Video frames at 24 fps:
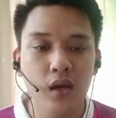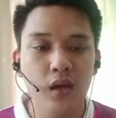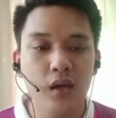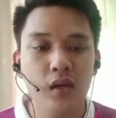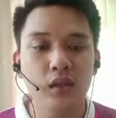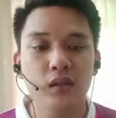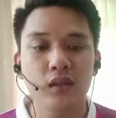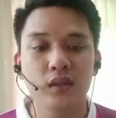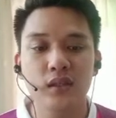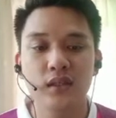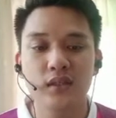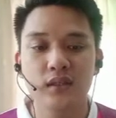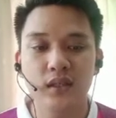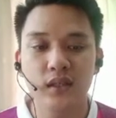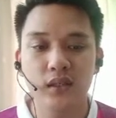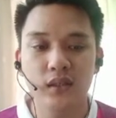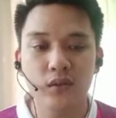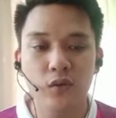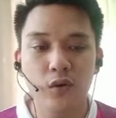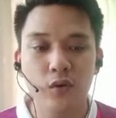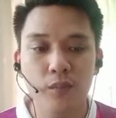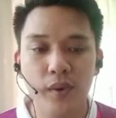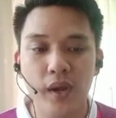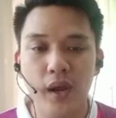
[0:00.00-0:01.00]
The result
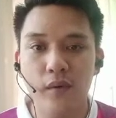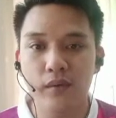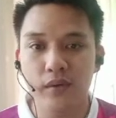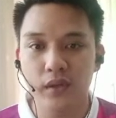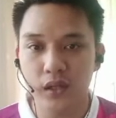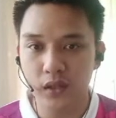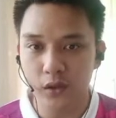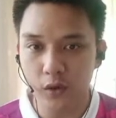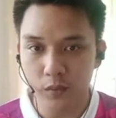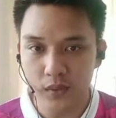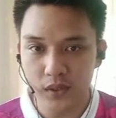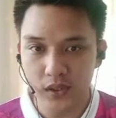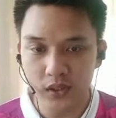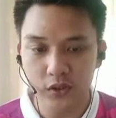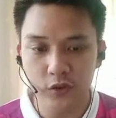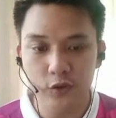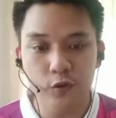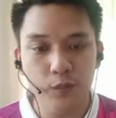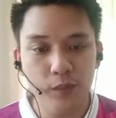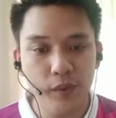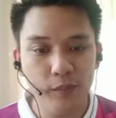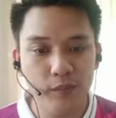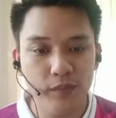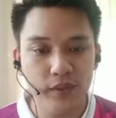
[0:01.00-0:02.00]
compared with the normal
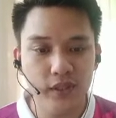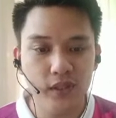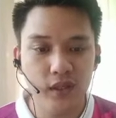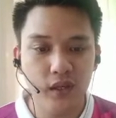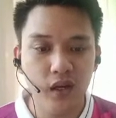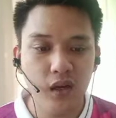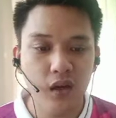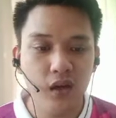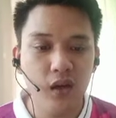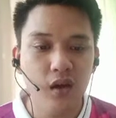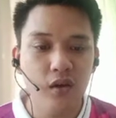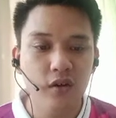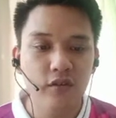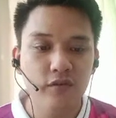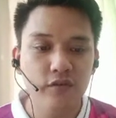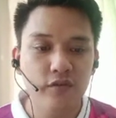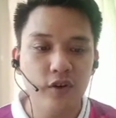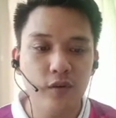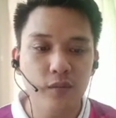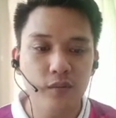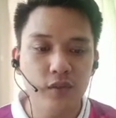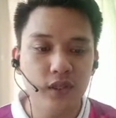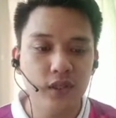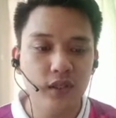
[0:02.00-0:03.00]
tissue paper.
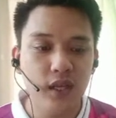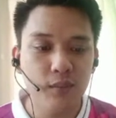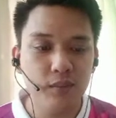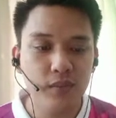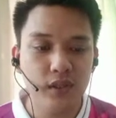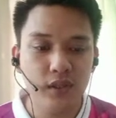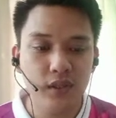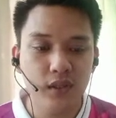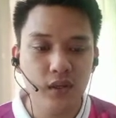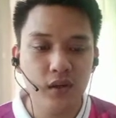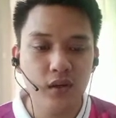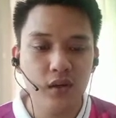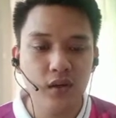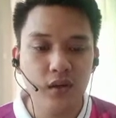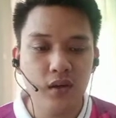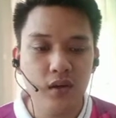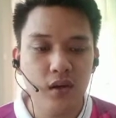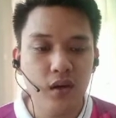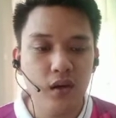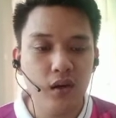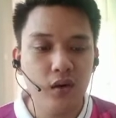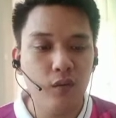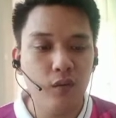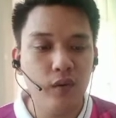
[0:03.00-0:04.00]
From the table,
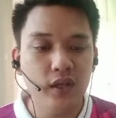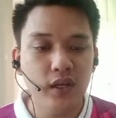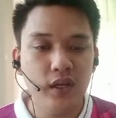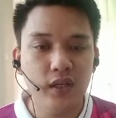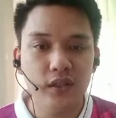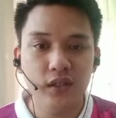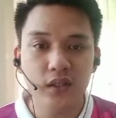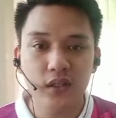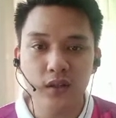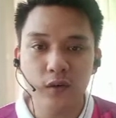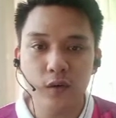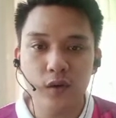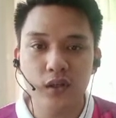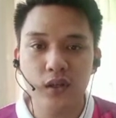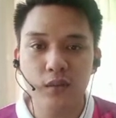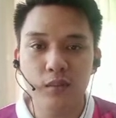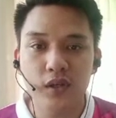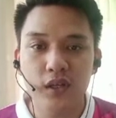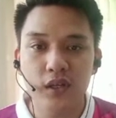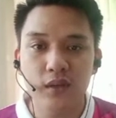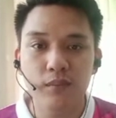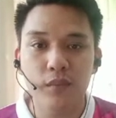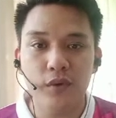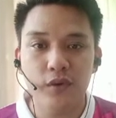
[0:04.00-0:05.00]
120
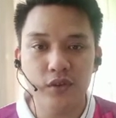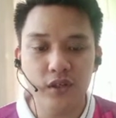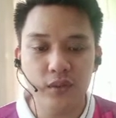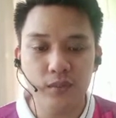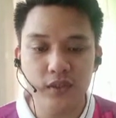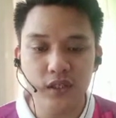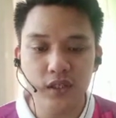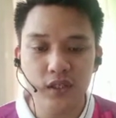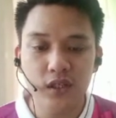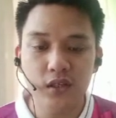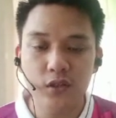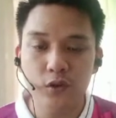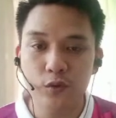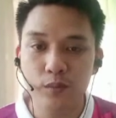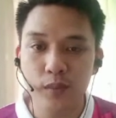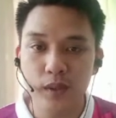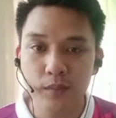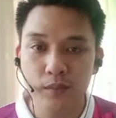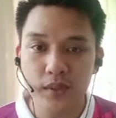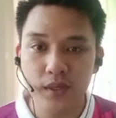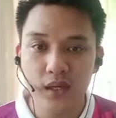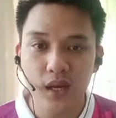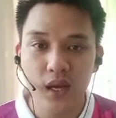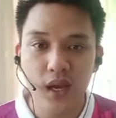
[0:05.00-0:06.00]
minute biodegradable tissue
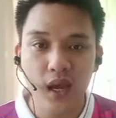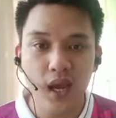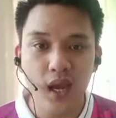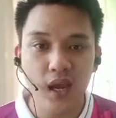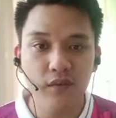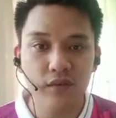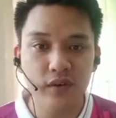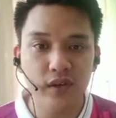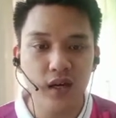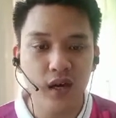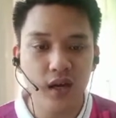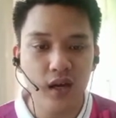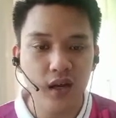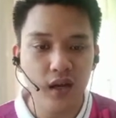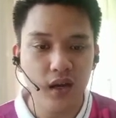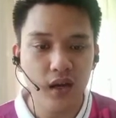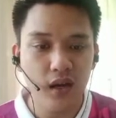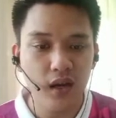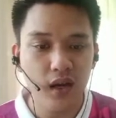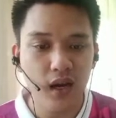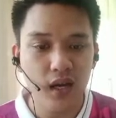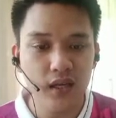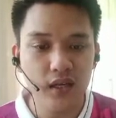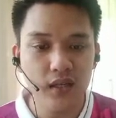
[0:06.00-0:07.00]
paper have a
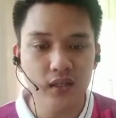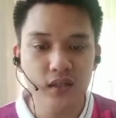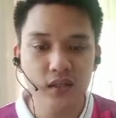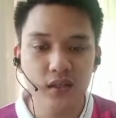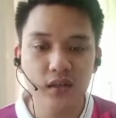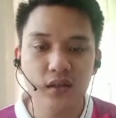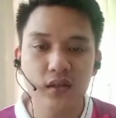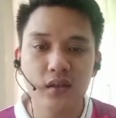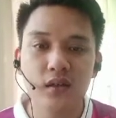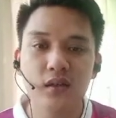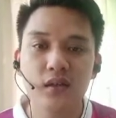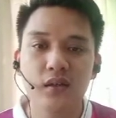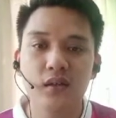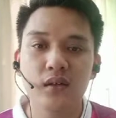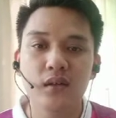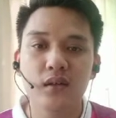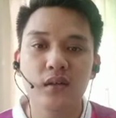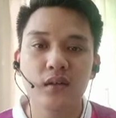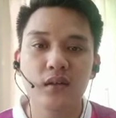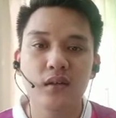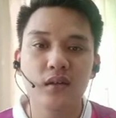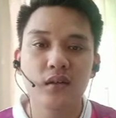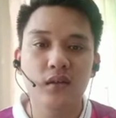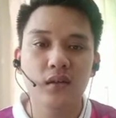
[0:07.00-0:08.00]
higher
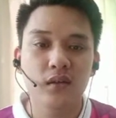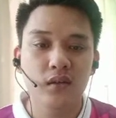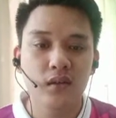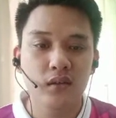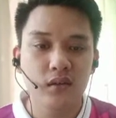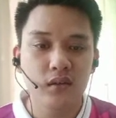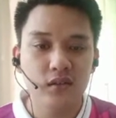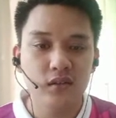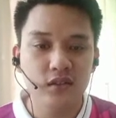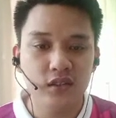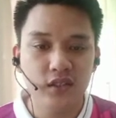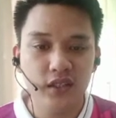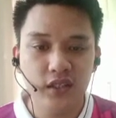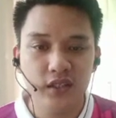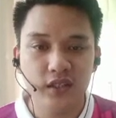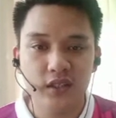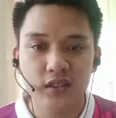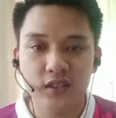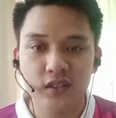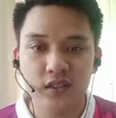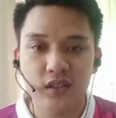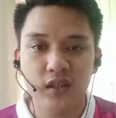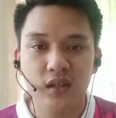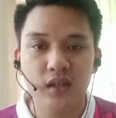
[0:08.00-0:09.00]

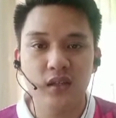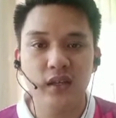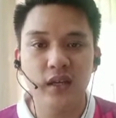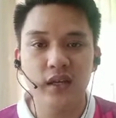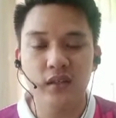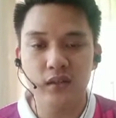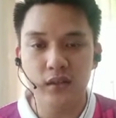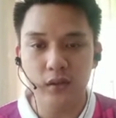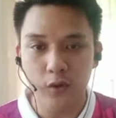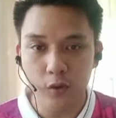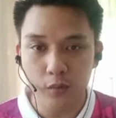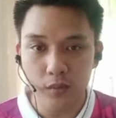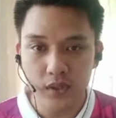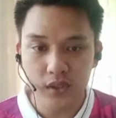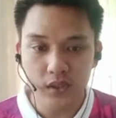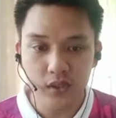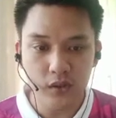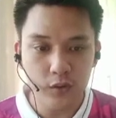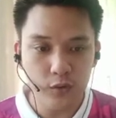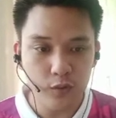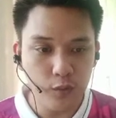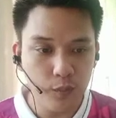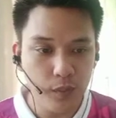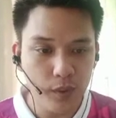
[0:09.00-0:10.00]
strengthness than the normal
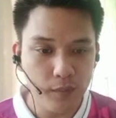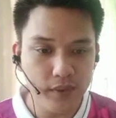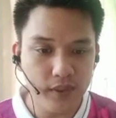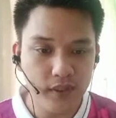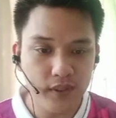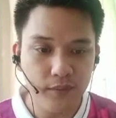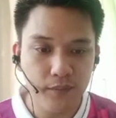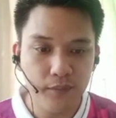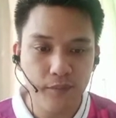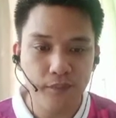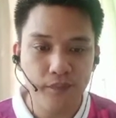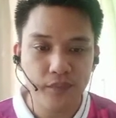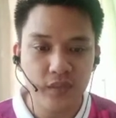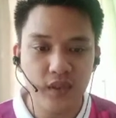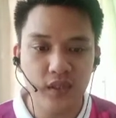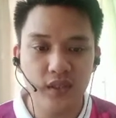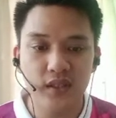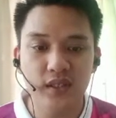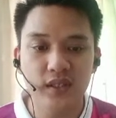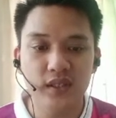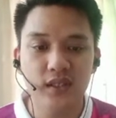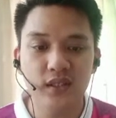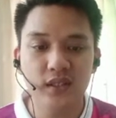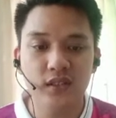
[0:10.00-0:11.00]
tissue paper. The
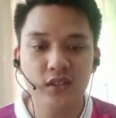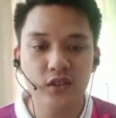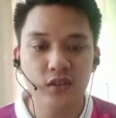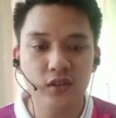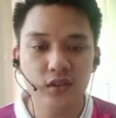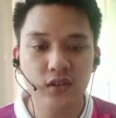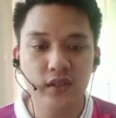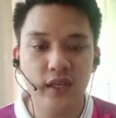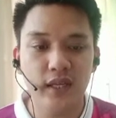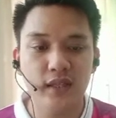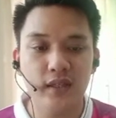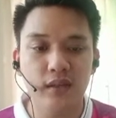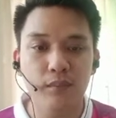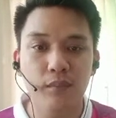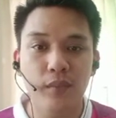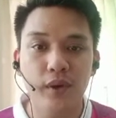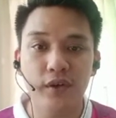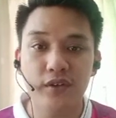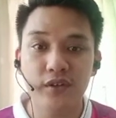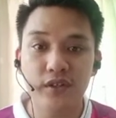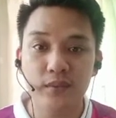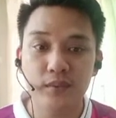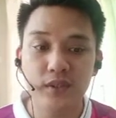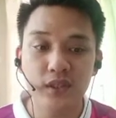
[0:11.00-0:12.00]
research shown that the
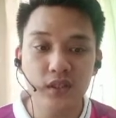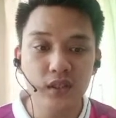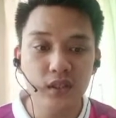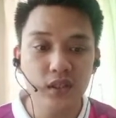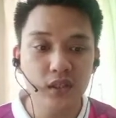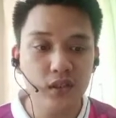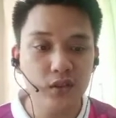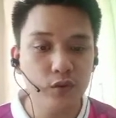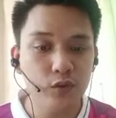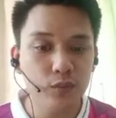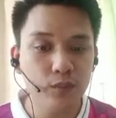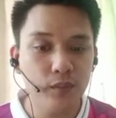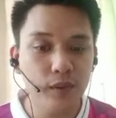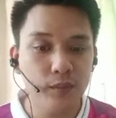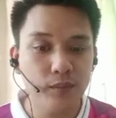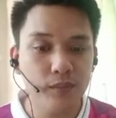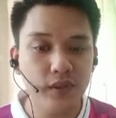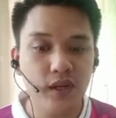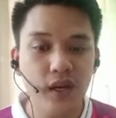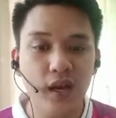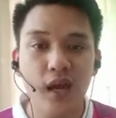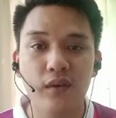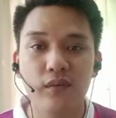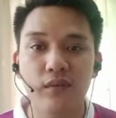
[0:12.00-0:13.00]
biodegradable tissue
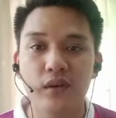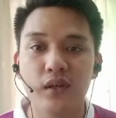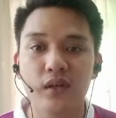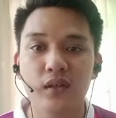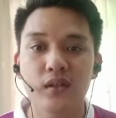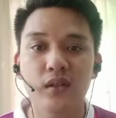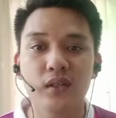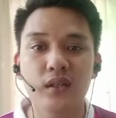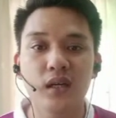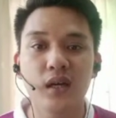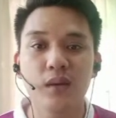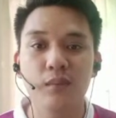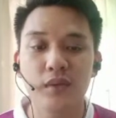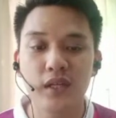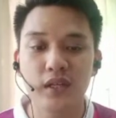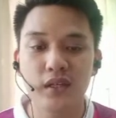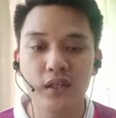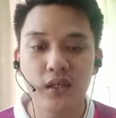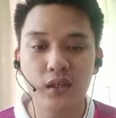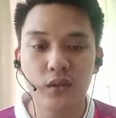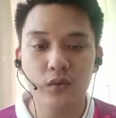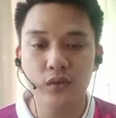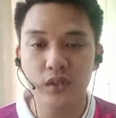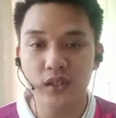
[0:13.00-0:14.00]
paper have the
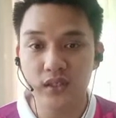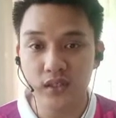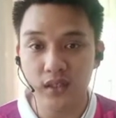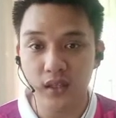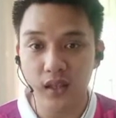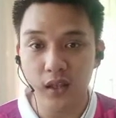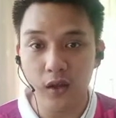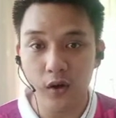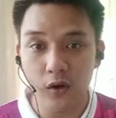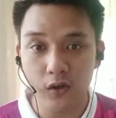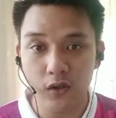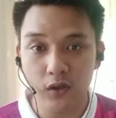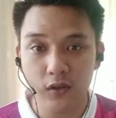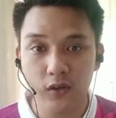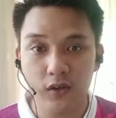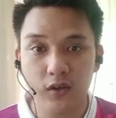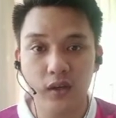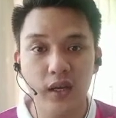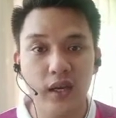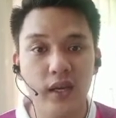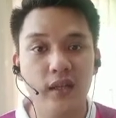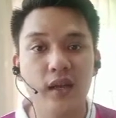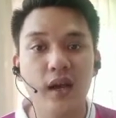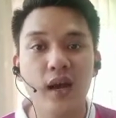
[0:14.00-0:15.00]
ability to resist load
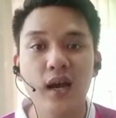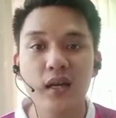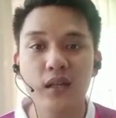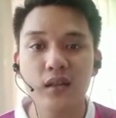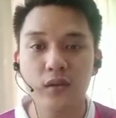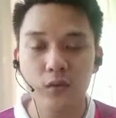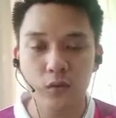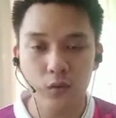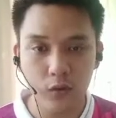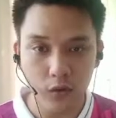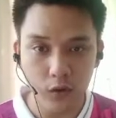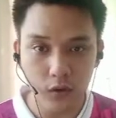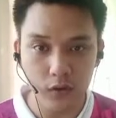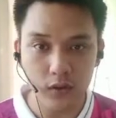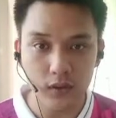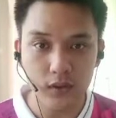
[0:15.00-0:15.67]
and hard to torn.